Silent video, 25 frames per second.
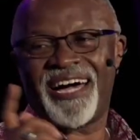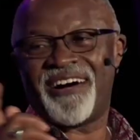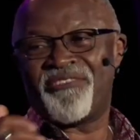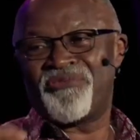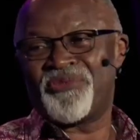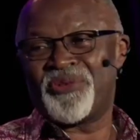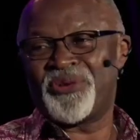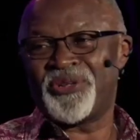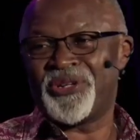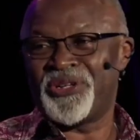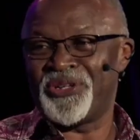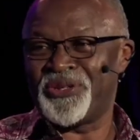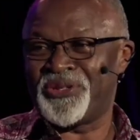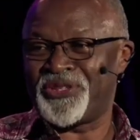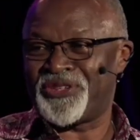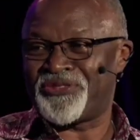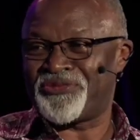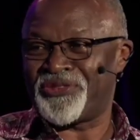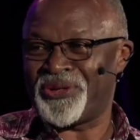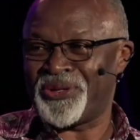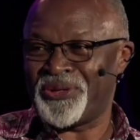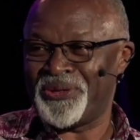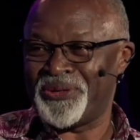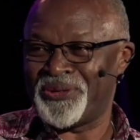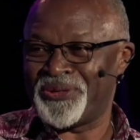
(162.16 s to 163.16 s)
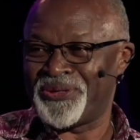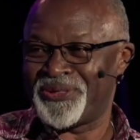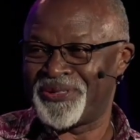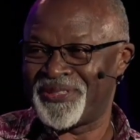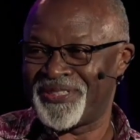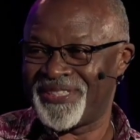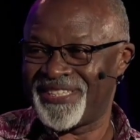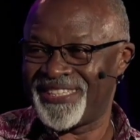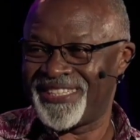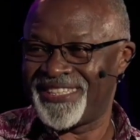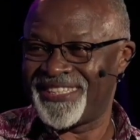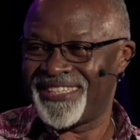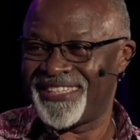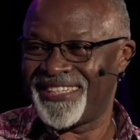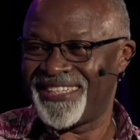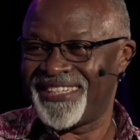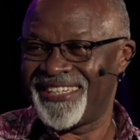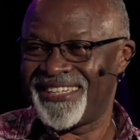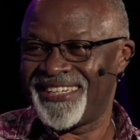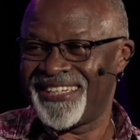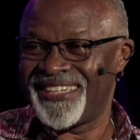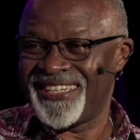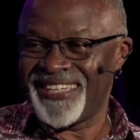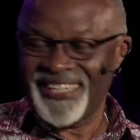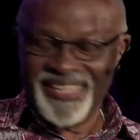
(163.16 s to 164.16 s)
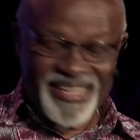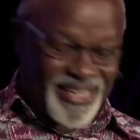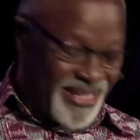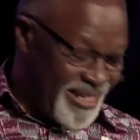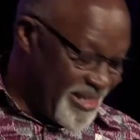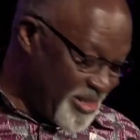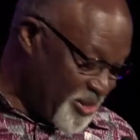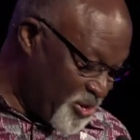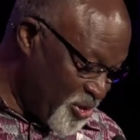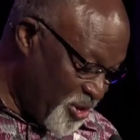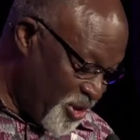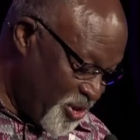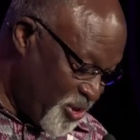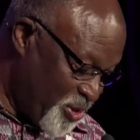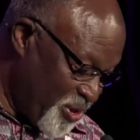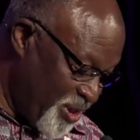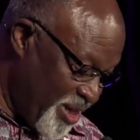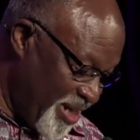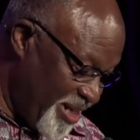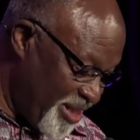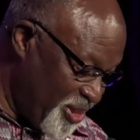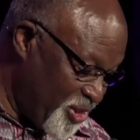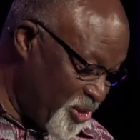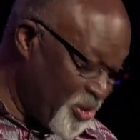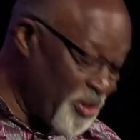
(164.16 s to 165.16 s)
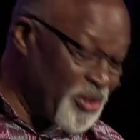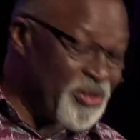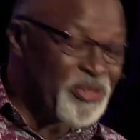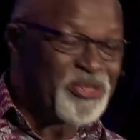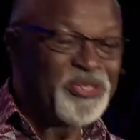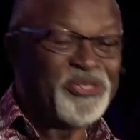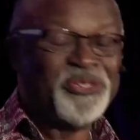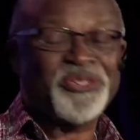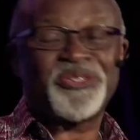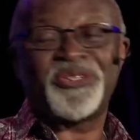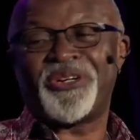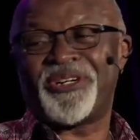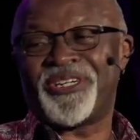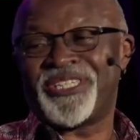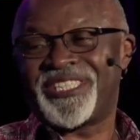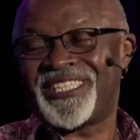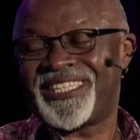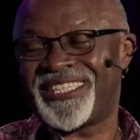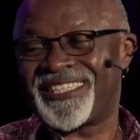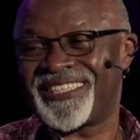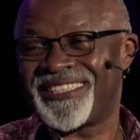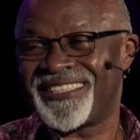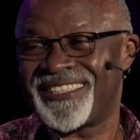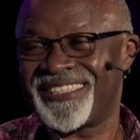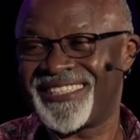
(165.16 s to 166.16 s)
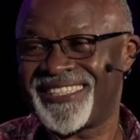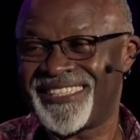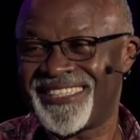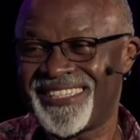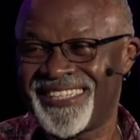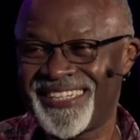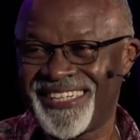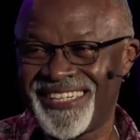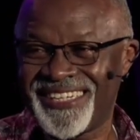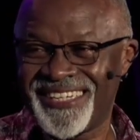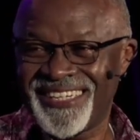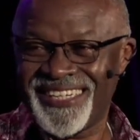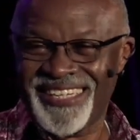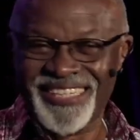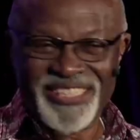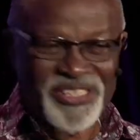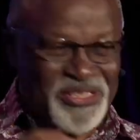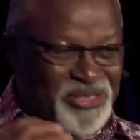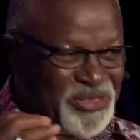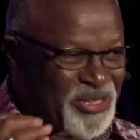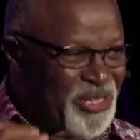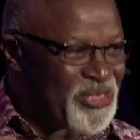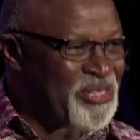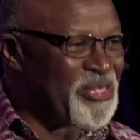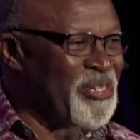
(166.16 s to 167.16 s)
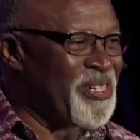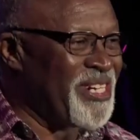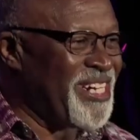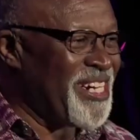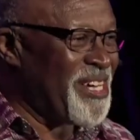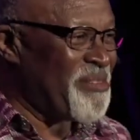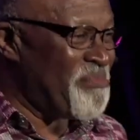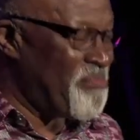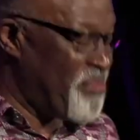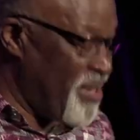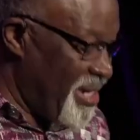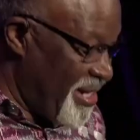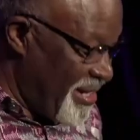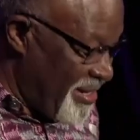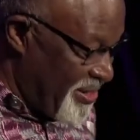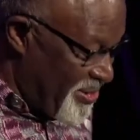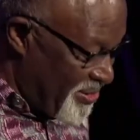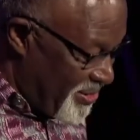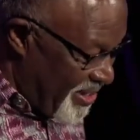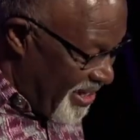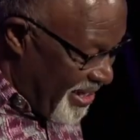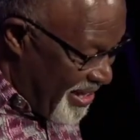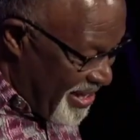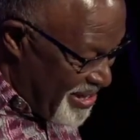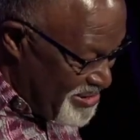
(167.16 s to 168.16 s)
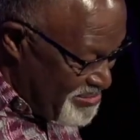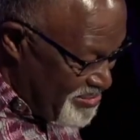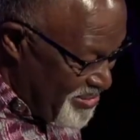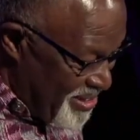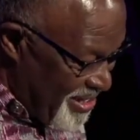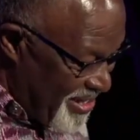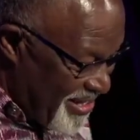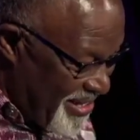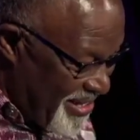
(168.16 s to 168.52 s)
have good news for you. It's not only John Stott, it's not only Billy Graham,